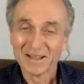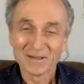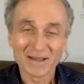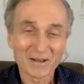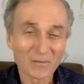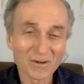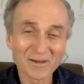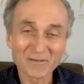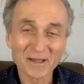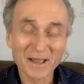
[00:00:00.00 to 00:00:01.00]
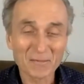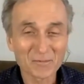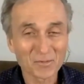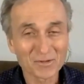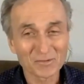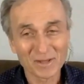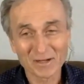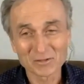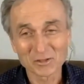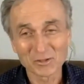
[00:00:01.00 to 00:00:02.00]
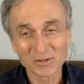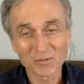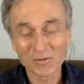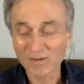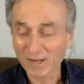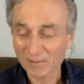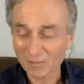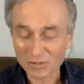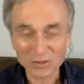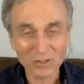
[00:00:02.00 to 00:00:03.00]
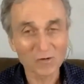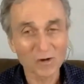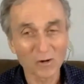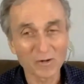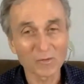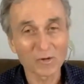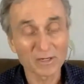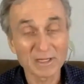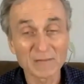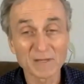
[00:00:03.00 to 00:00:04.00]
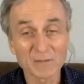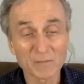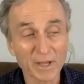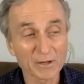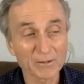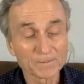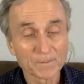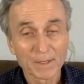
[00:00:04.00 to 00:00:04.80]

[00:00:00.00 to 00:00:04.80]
it would never happen with, without you. And we've got a real show going, and we're going to keep getting better.